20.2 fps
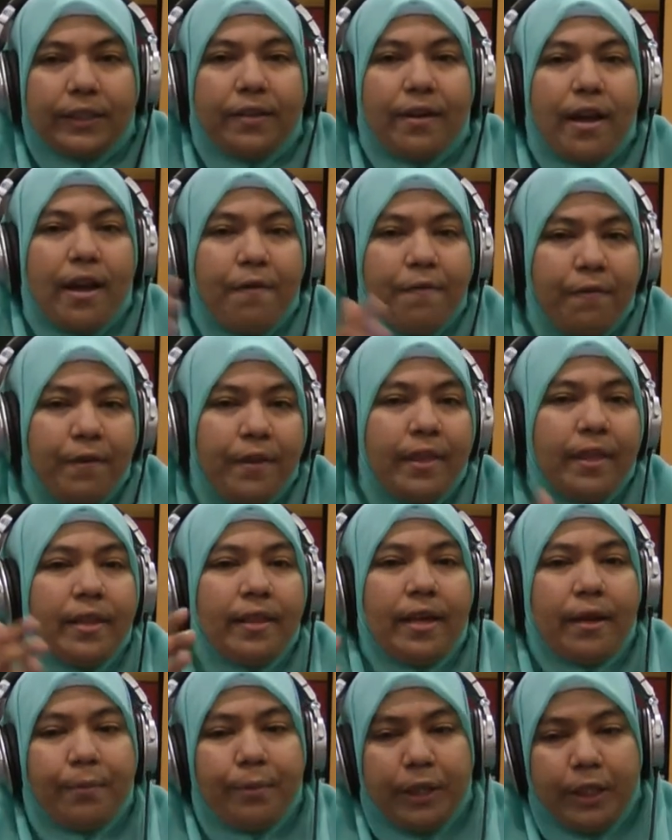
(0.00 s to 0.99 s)
So everything
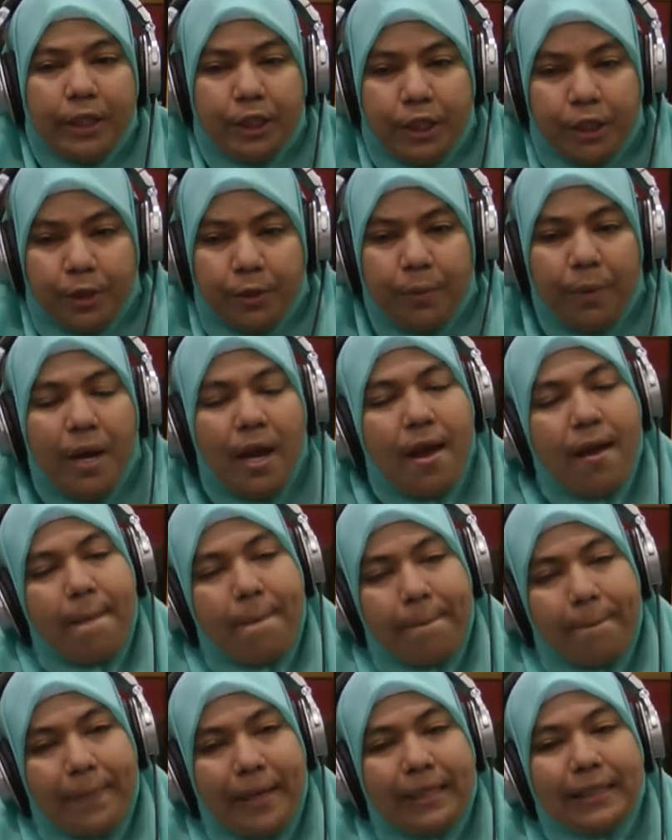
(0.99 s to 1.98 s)
that we do
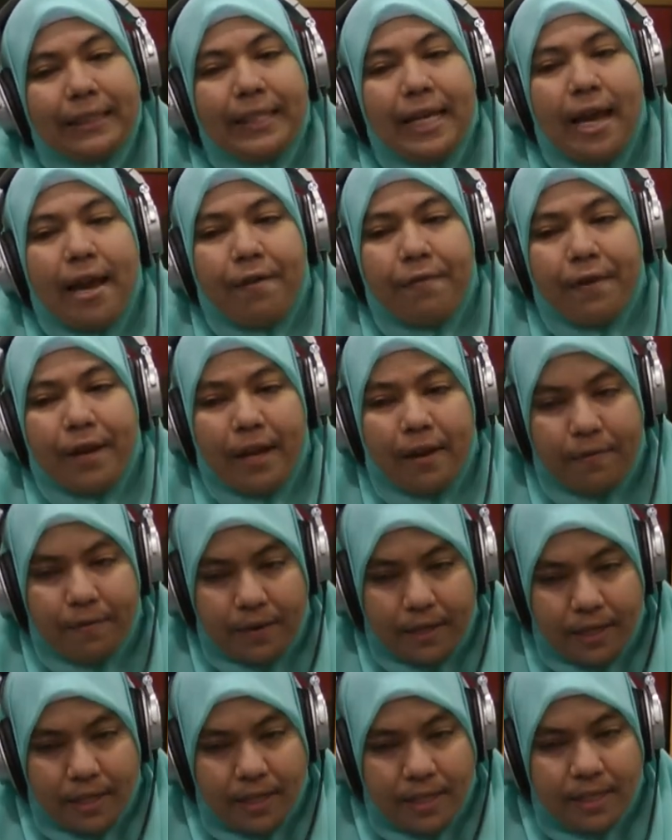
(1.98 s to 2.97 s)
must have
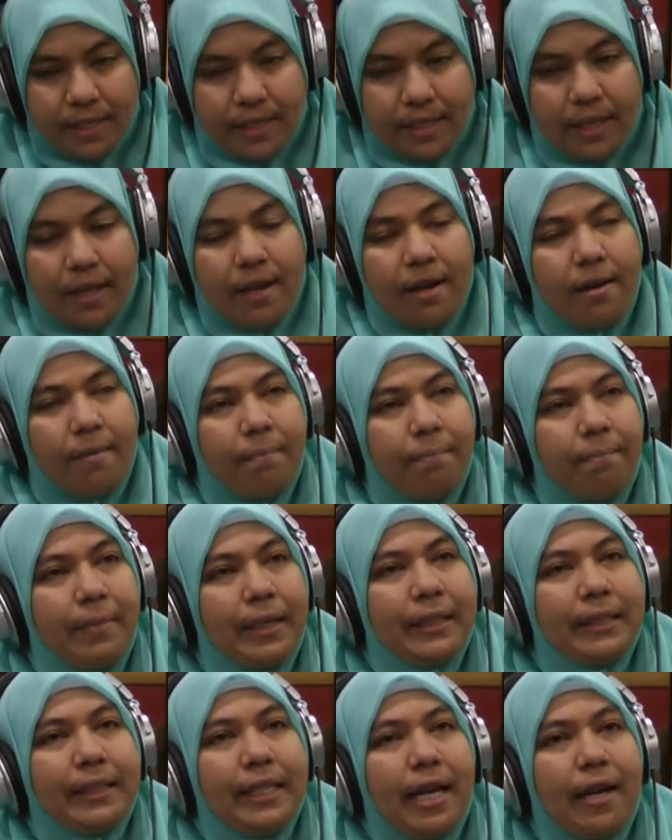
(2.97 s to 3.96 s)
evidence,
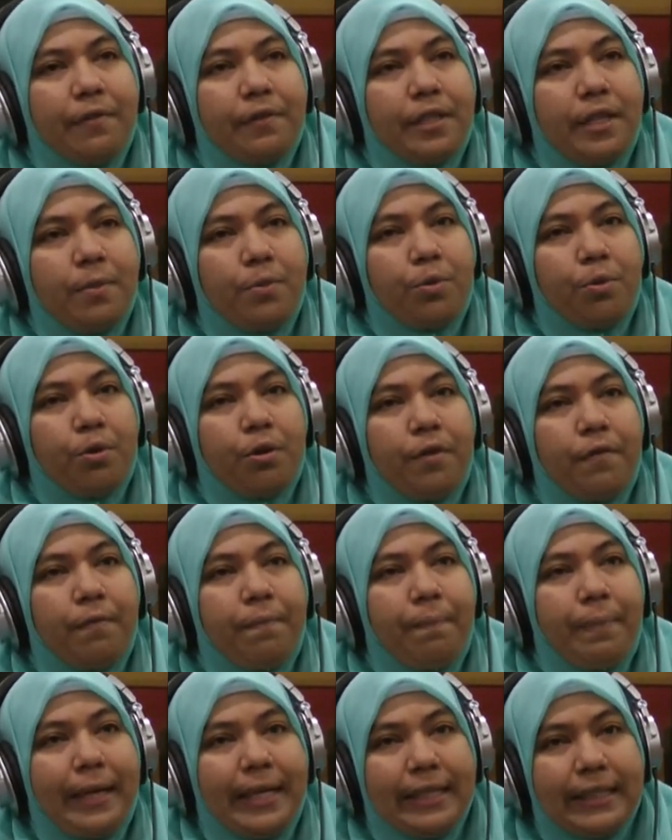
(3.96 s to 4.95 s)
must have some sort
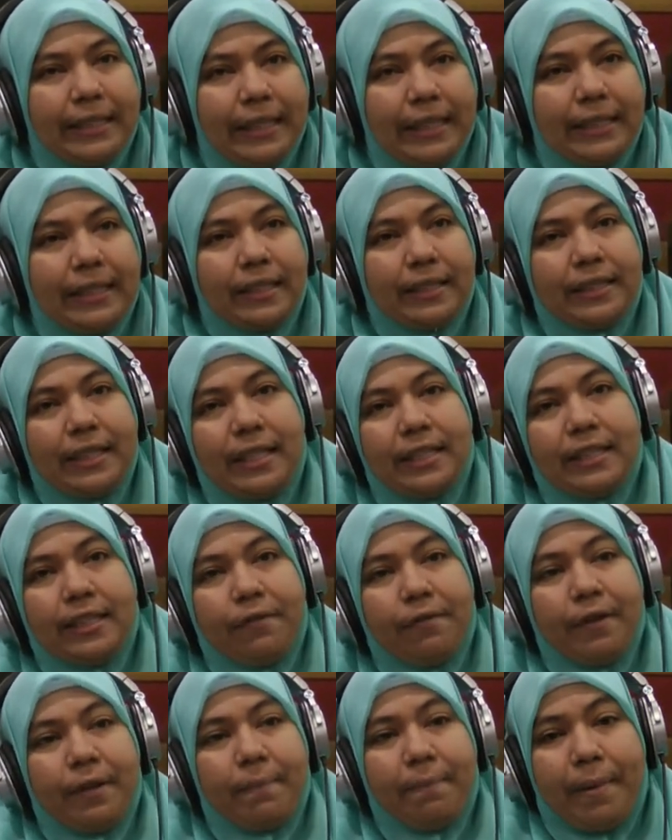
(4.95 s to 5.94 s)
of basis, a
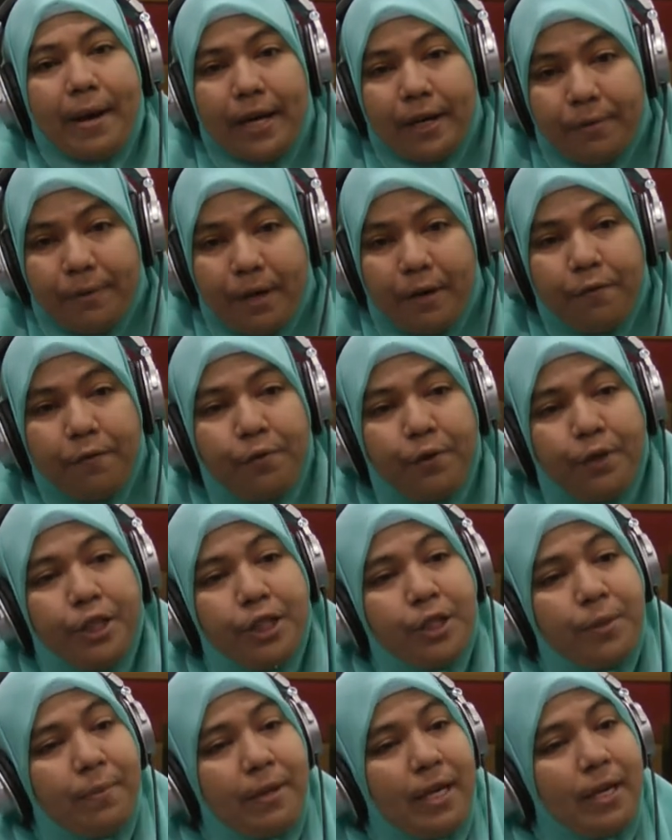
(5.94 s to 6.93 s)
scientific background for
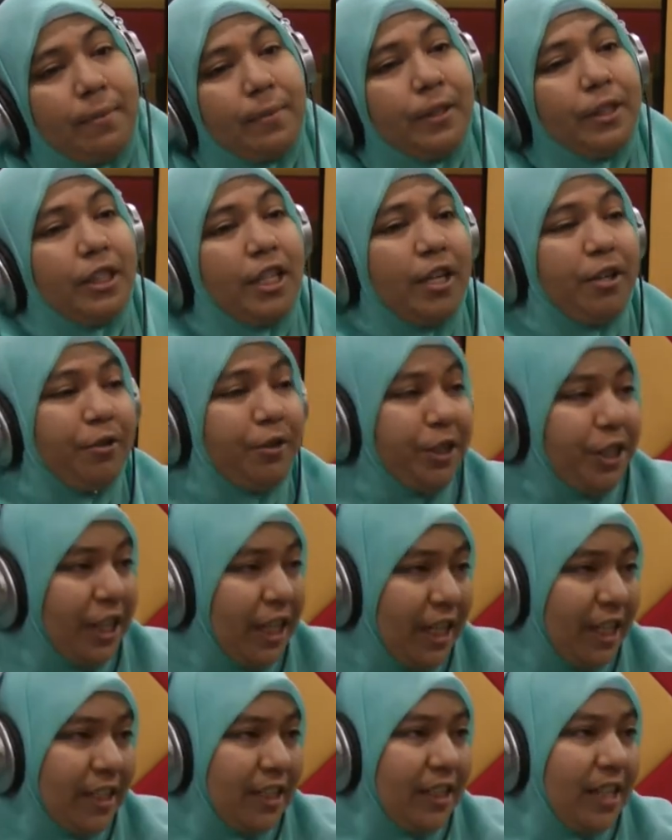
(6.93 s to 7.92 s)
us to be able to
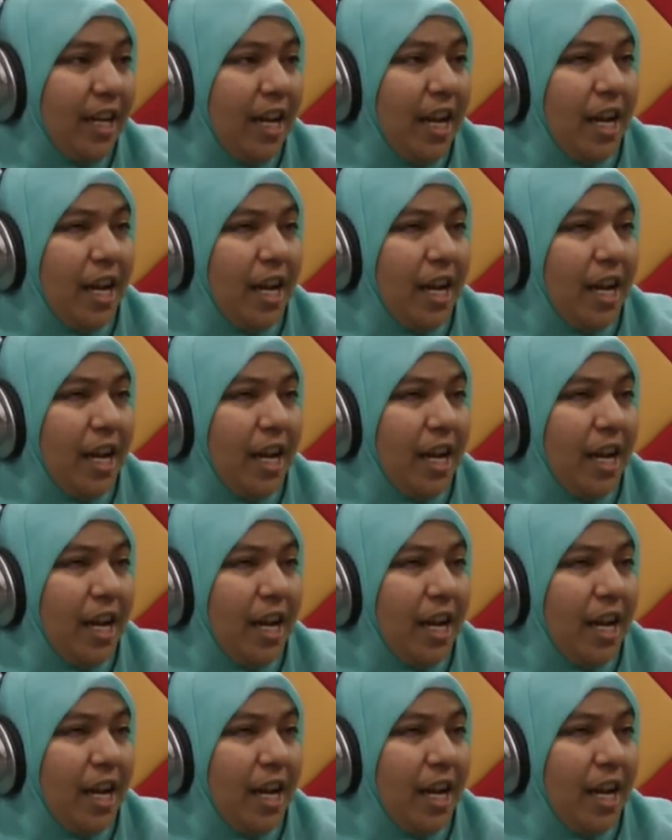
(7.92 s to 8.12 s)
understand.